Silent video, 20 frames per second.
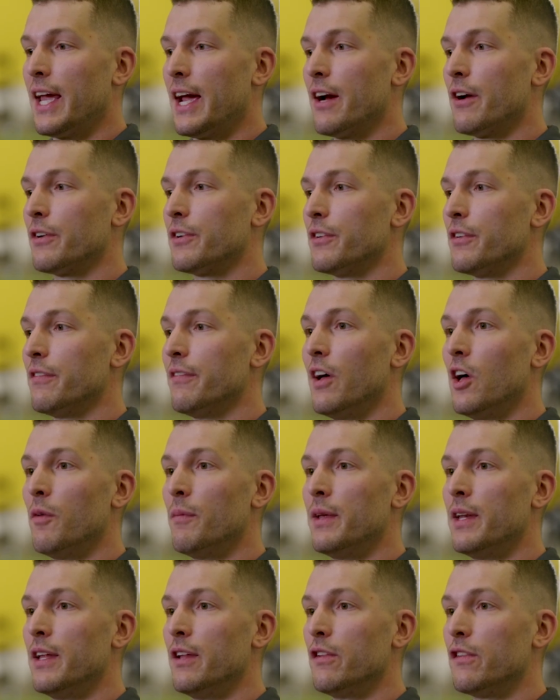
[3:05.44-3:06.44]
character
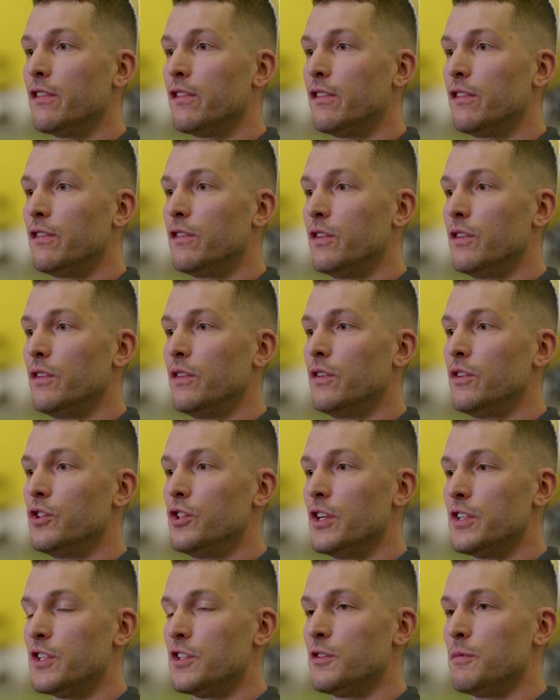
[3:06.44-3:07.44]
development is
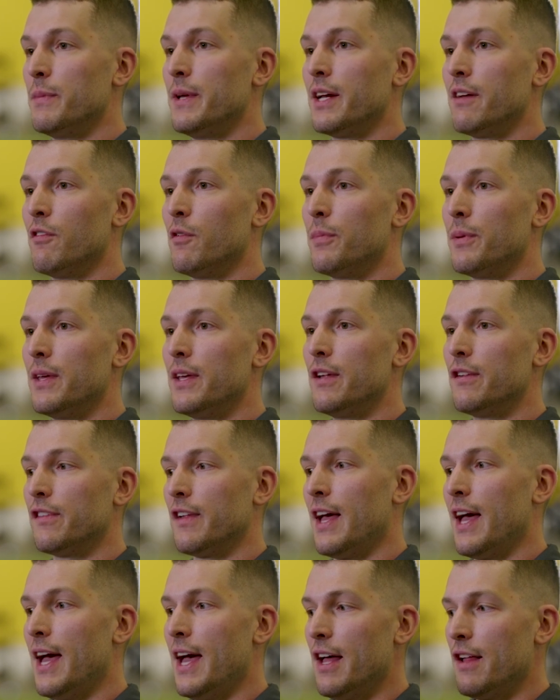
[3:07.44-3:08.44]
just as big of a piece
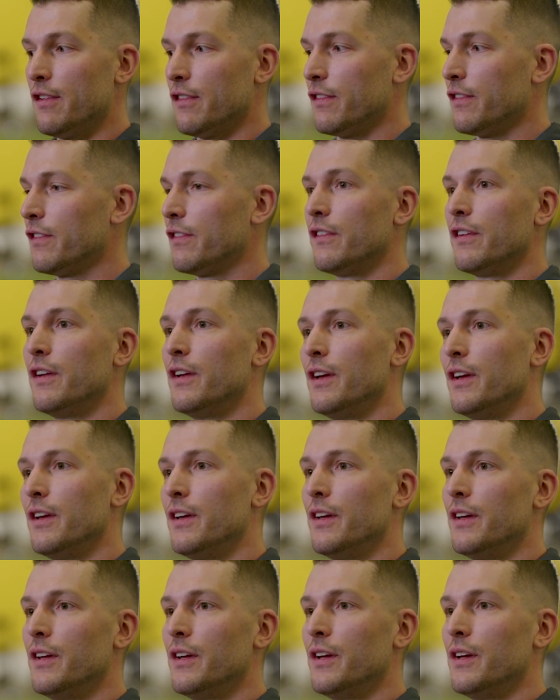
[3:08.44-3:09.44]
as
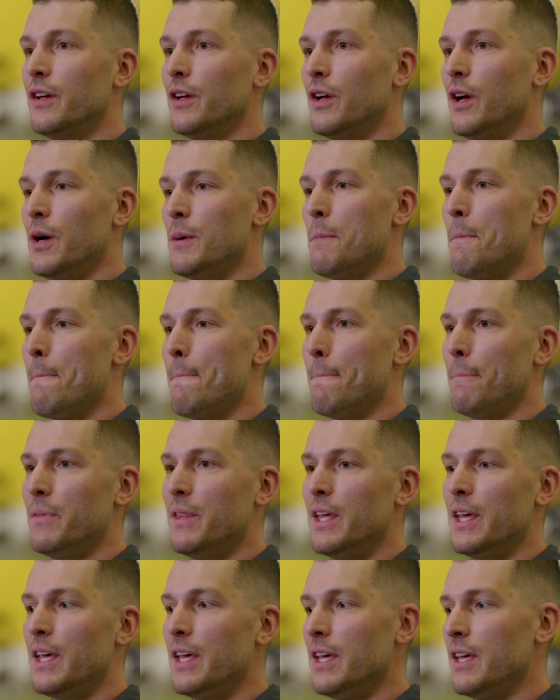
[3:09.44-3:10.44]

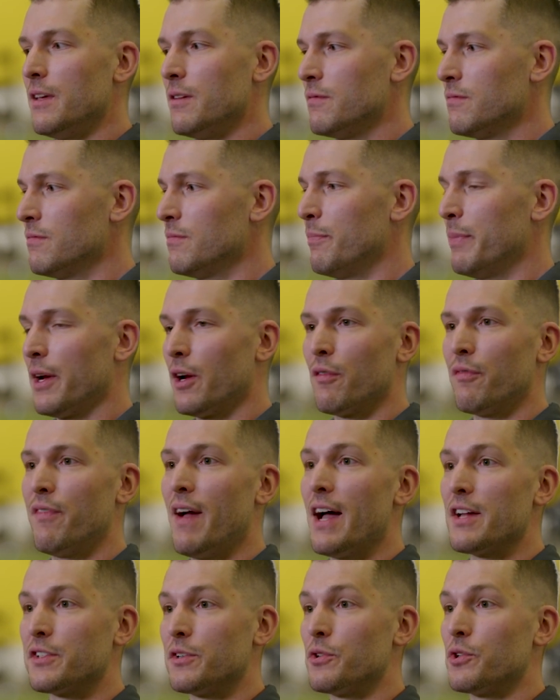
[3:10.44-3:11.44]
the bigger,
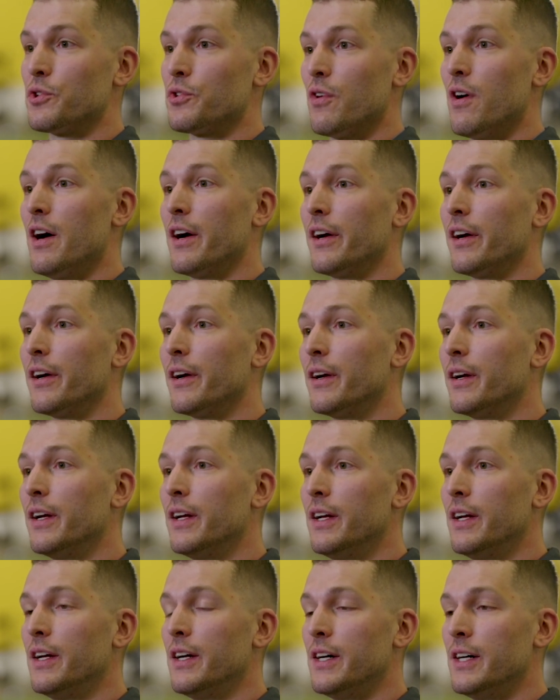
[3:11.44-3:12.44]
faster, stronger.
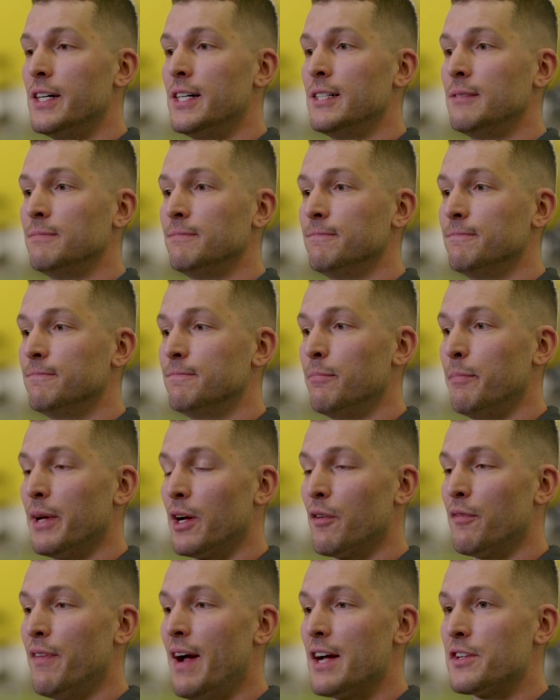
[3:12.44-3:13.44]
Um,
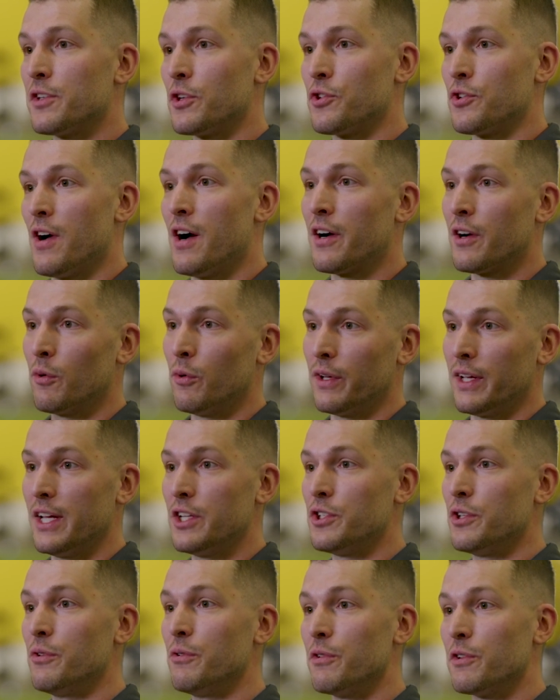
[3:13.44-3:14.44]
bigger, faster, stronger will
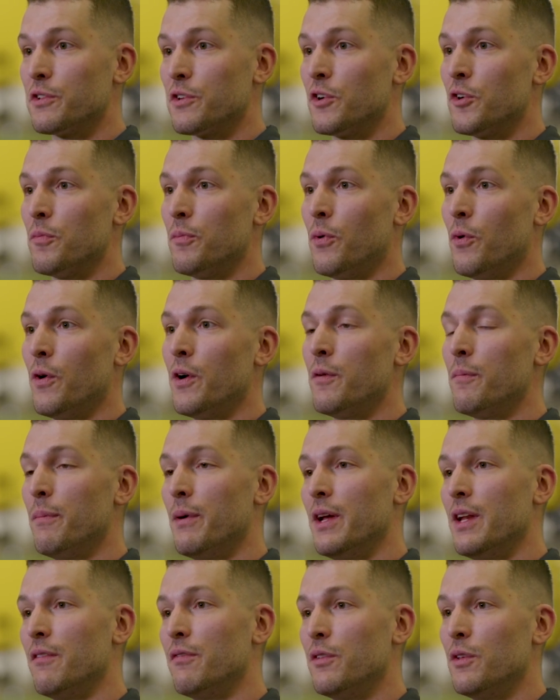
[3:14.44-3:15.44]
get you to a certain point,
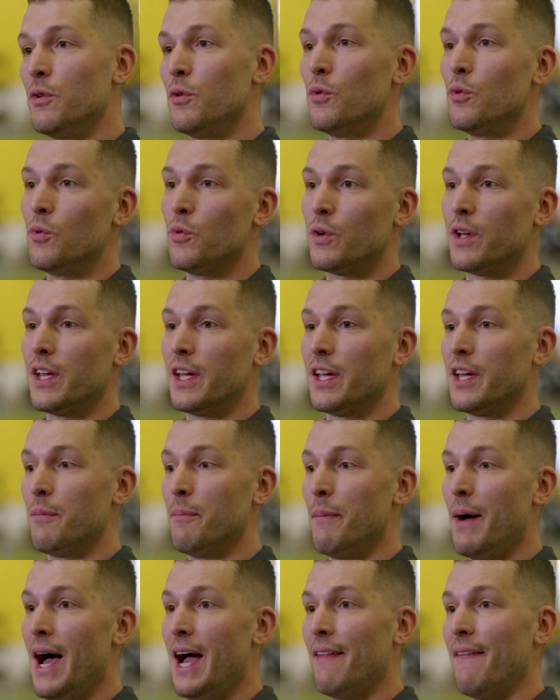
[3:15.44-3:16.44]
but if you can
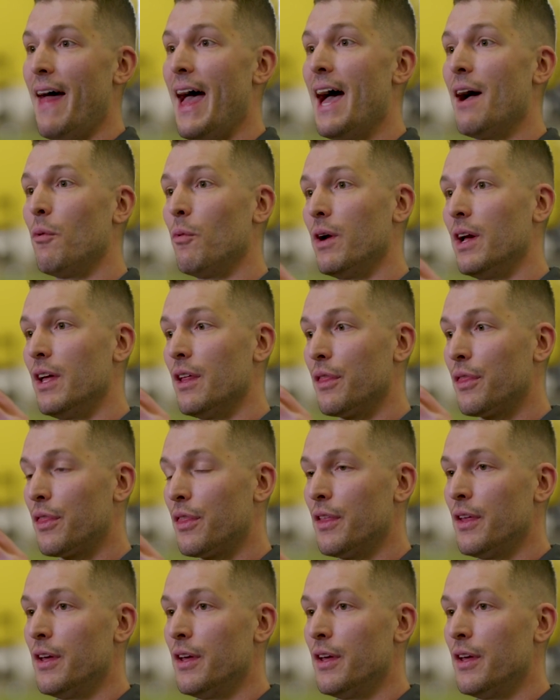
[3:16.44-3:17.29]
combine that with